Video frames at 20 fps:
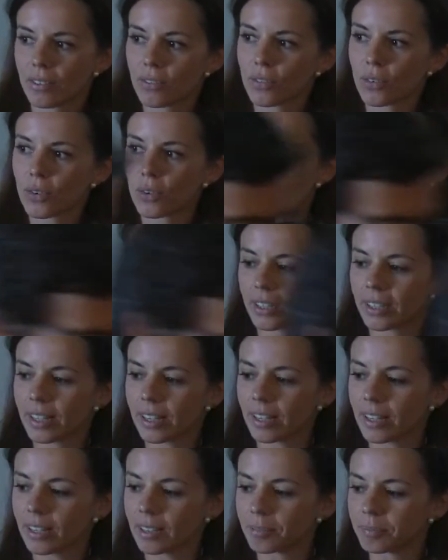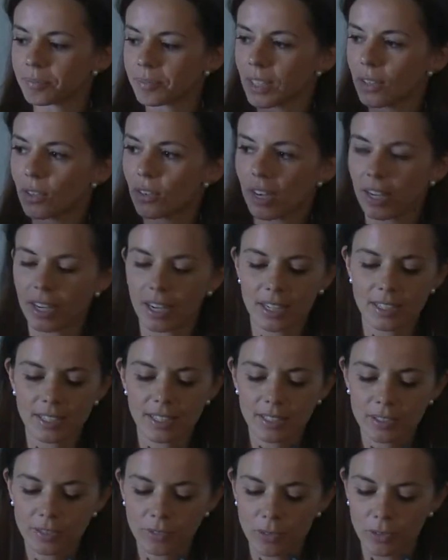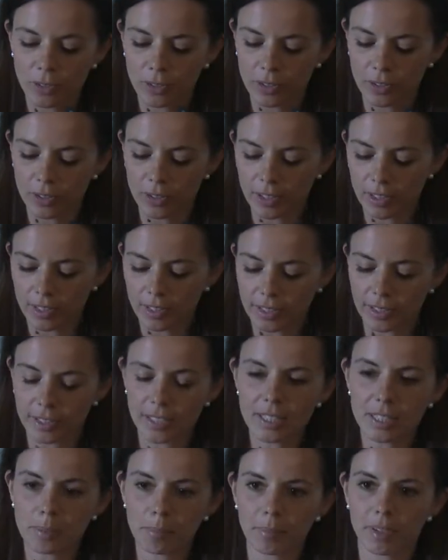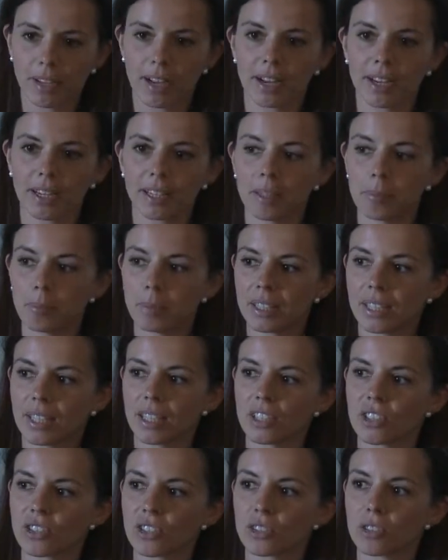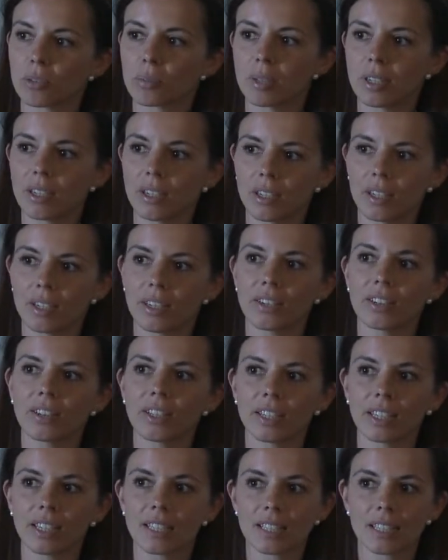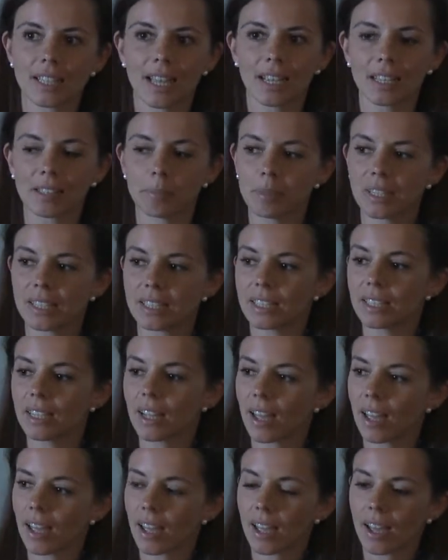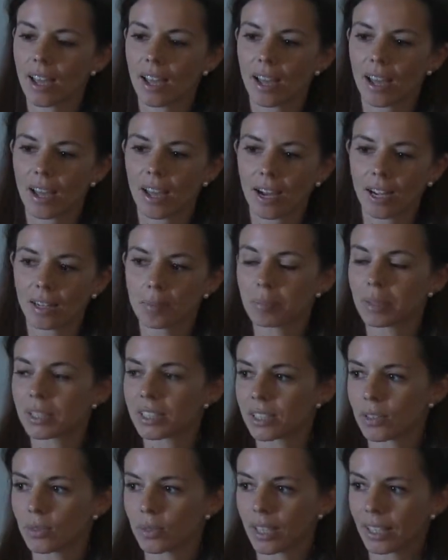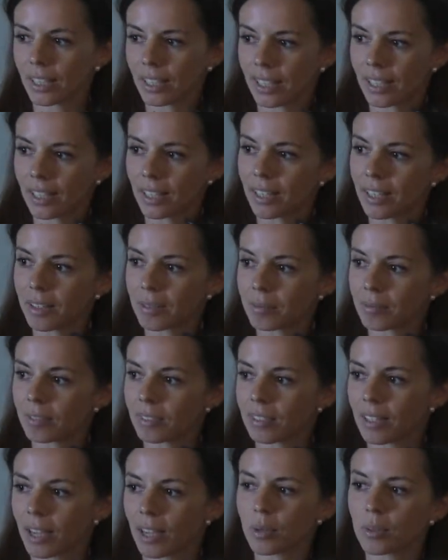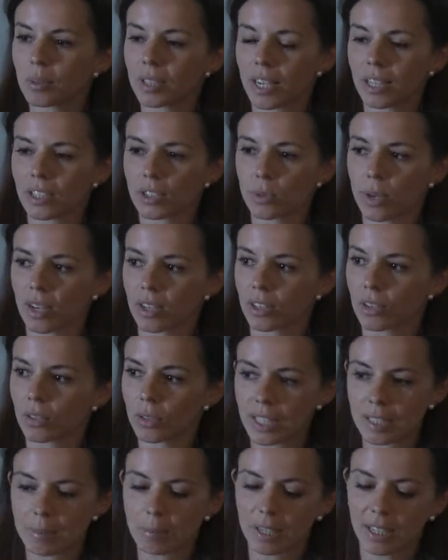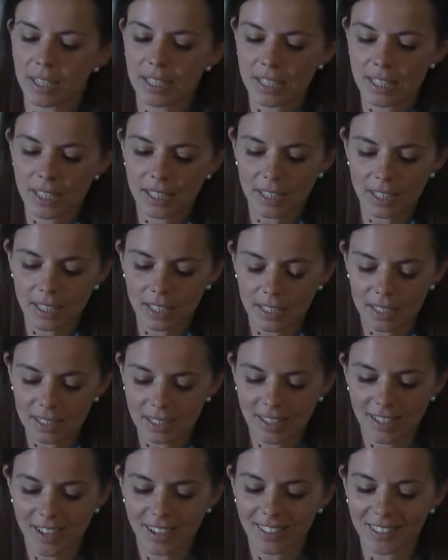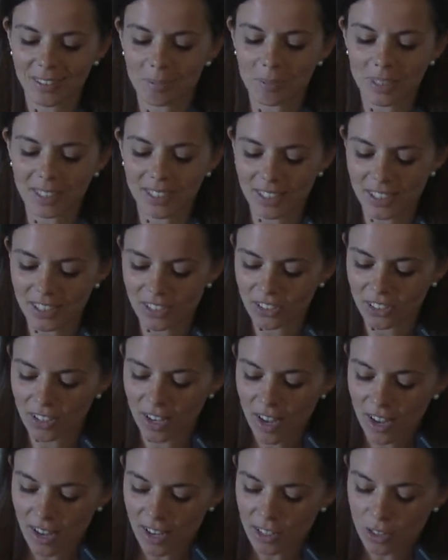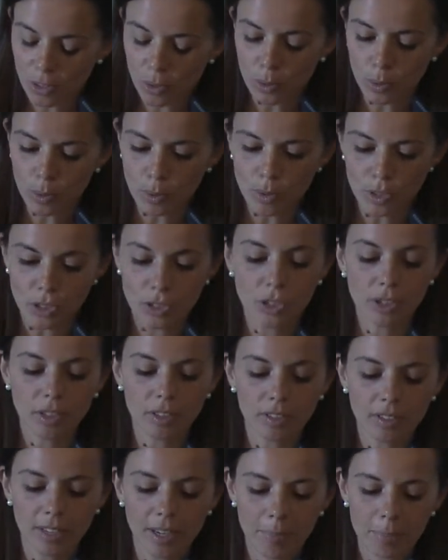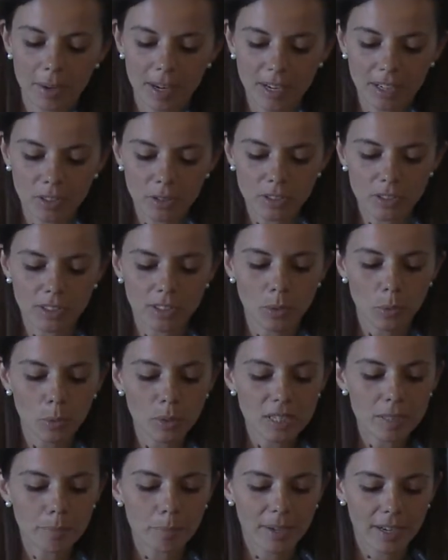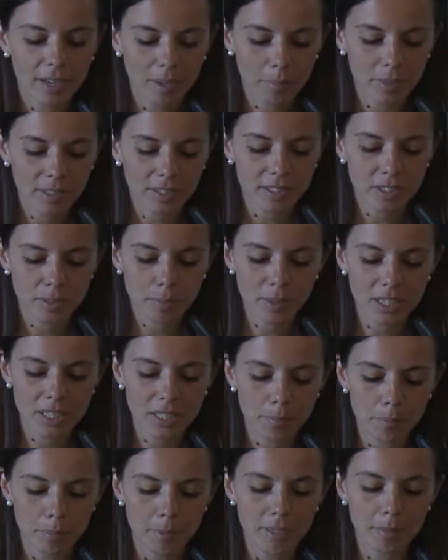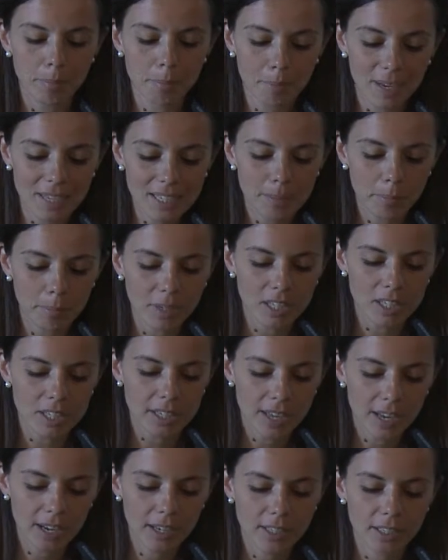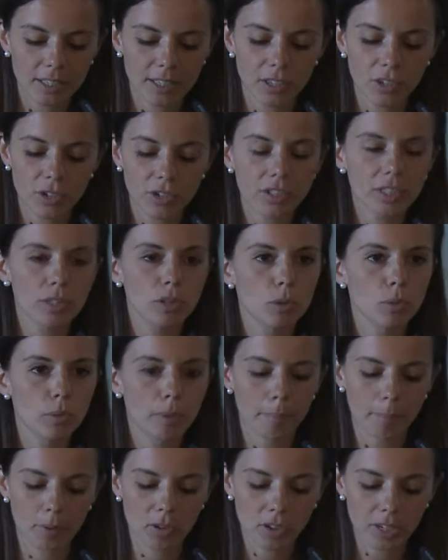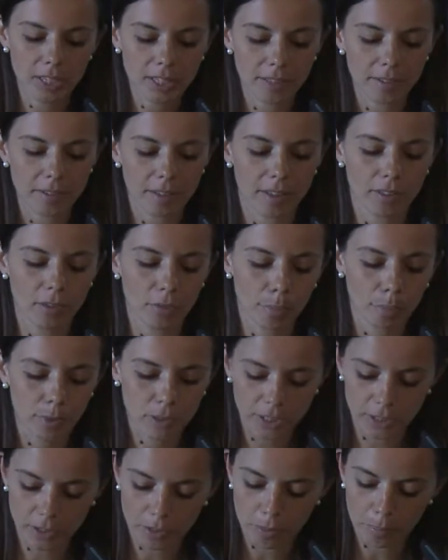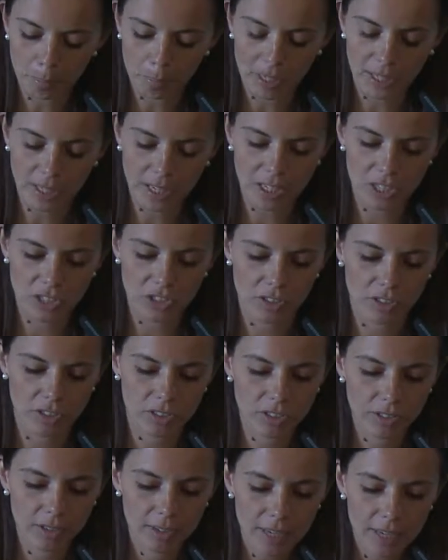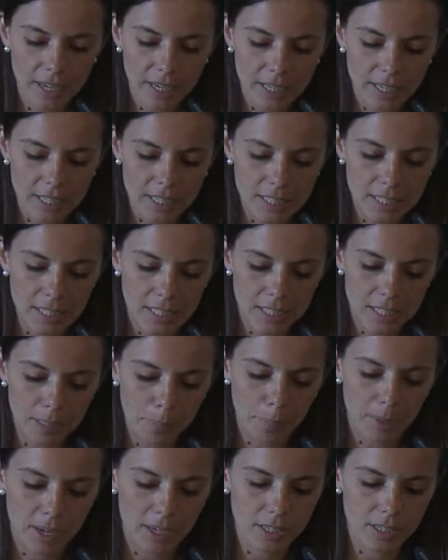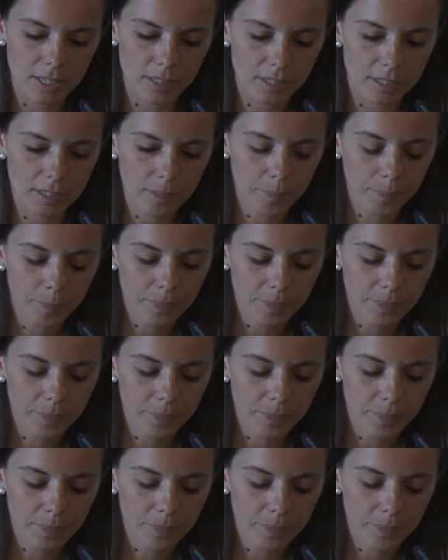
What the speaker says: for the organizer for this kind invitation to be here in this night meeting. And particularly, I would like to acknowledge Vanessa this kind invitation to talk about which parameters must be checked in order to avoid thrombotic complications in CDG patients.